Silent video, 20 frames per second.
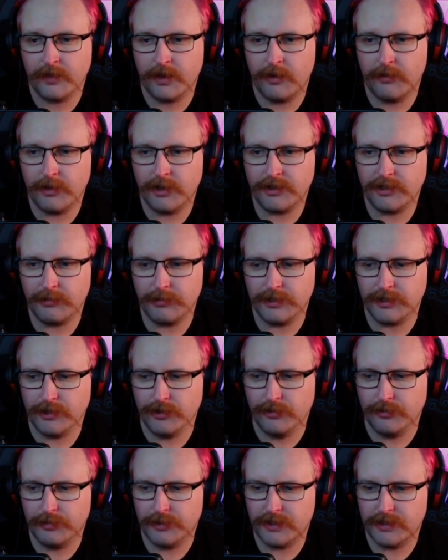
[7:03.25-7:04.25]
We're going to jump into
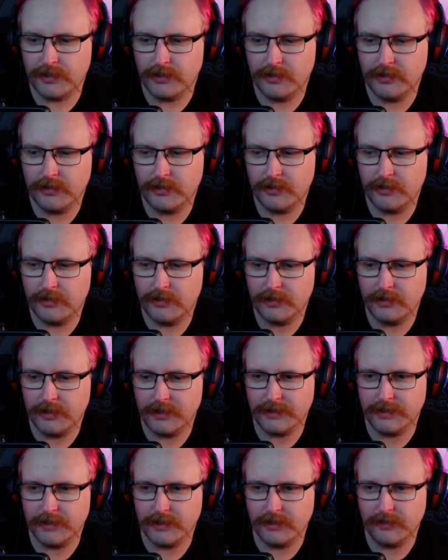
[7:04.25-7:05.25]
hoops.
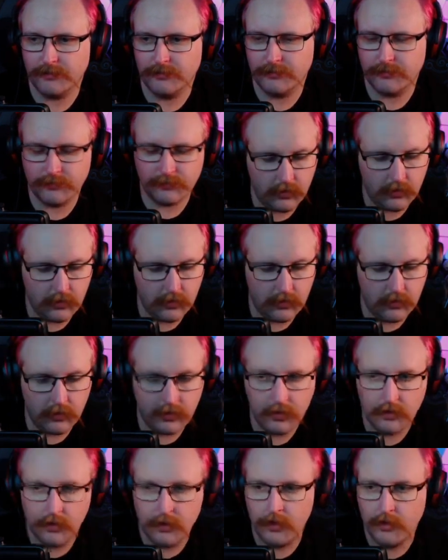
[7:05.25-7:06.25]
Let's see.
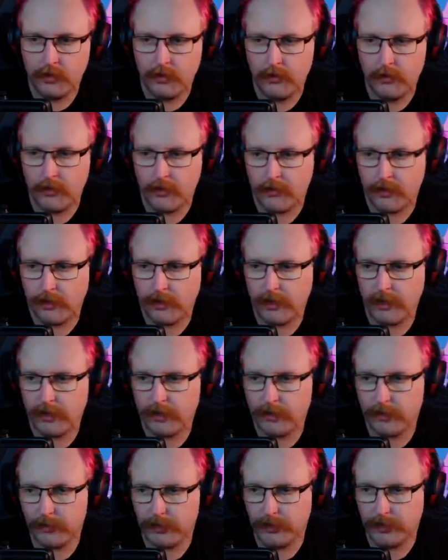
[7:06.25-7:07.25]
I'm going to bring our
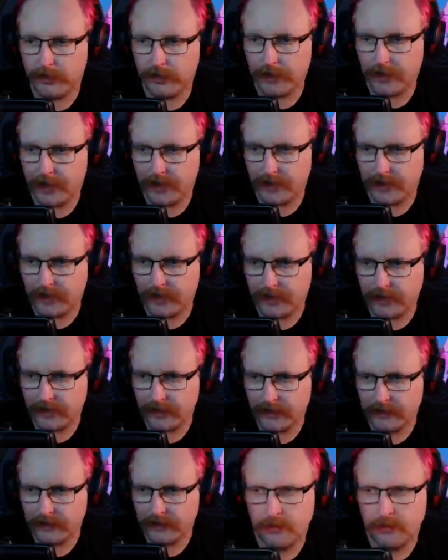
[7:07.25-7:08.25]
little builder gnat in
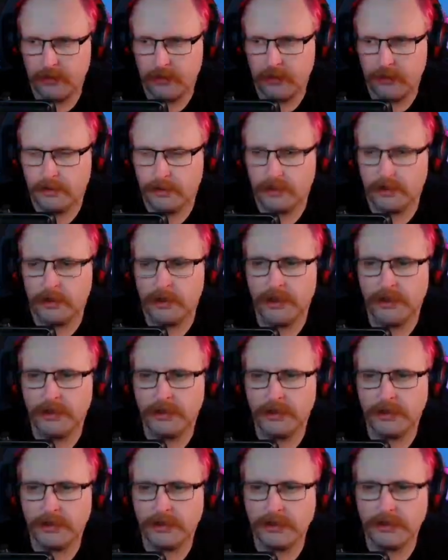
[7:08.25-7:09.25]
here. So now you
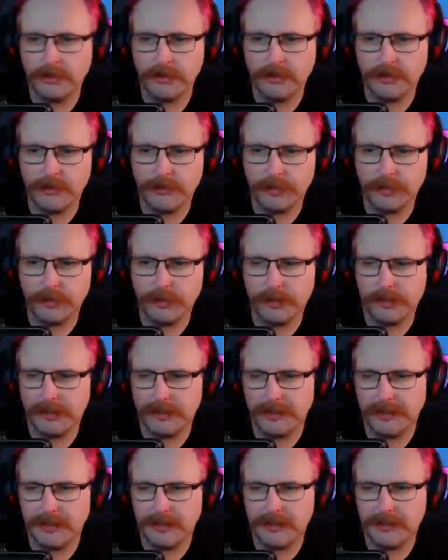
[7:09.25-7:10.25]
can choose to build in
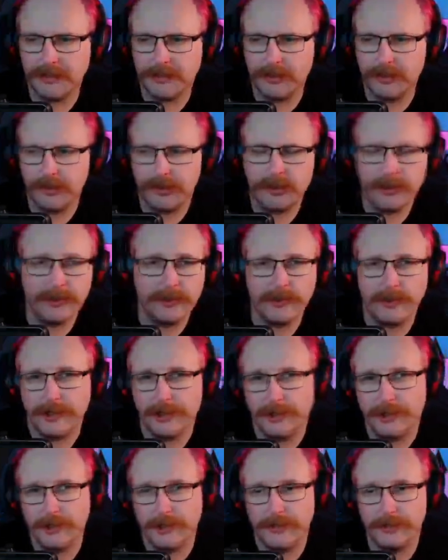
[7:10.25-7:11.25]
this, or you can
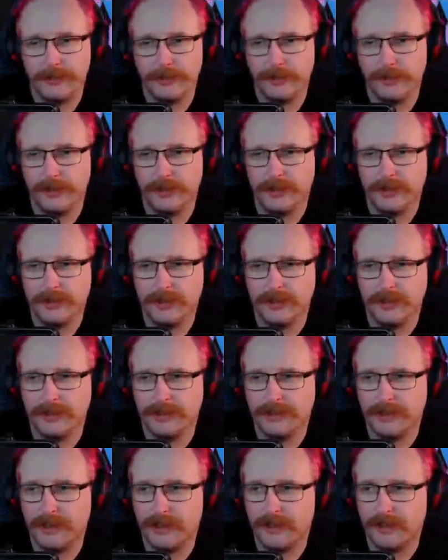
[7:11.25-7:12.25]
choose to build in the
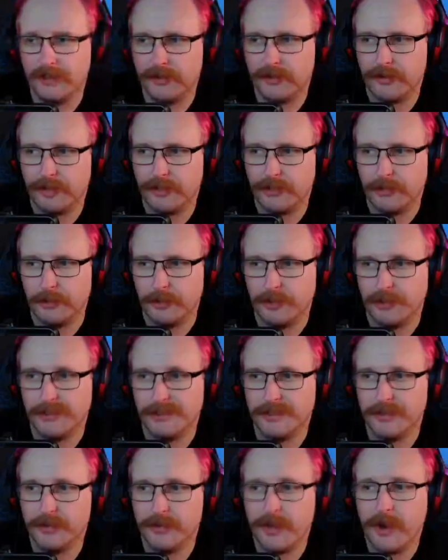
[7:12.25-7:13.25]
standard grass box.
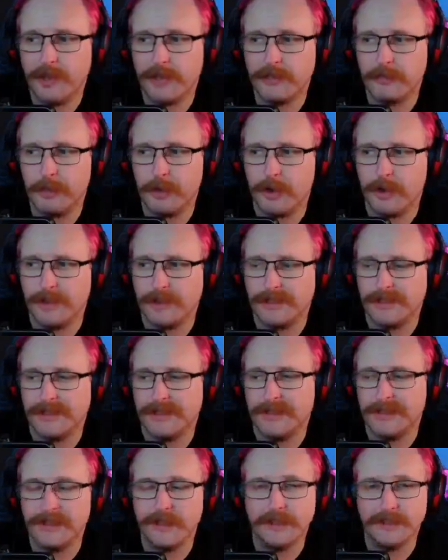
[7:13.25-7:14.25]
The grass box
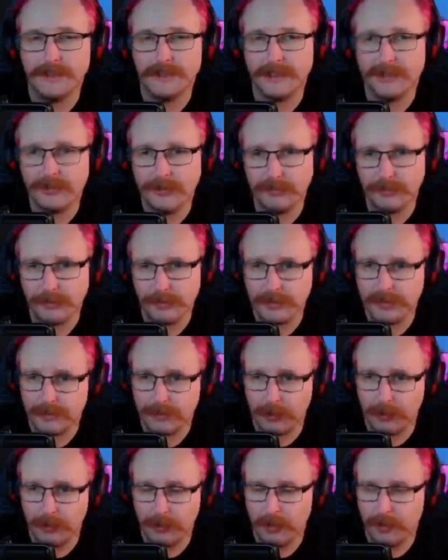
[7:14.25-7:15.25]
is considerably
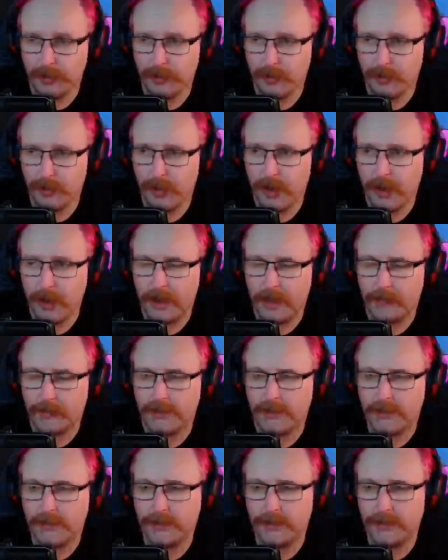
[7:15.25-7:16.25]
smaller. No
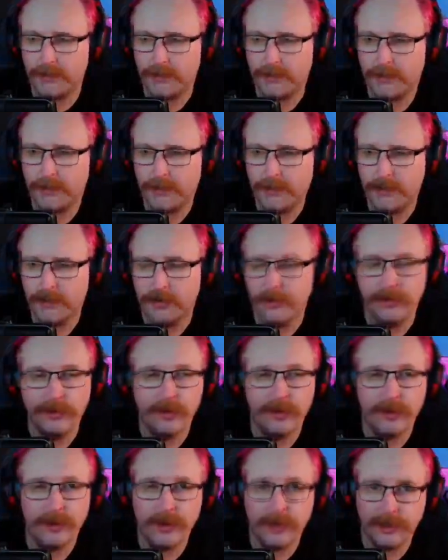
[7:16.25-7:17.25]
house,
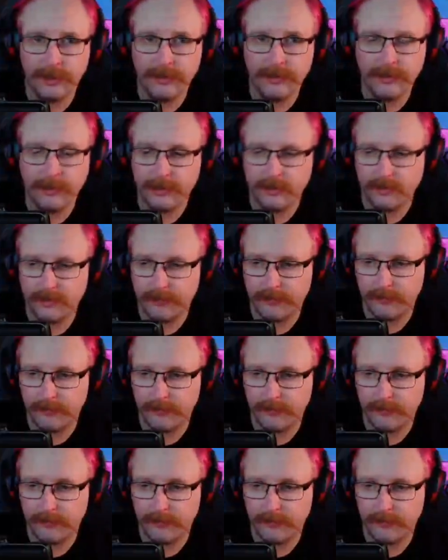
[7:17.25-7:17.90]
no anything.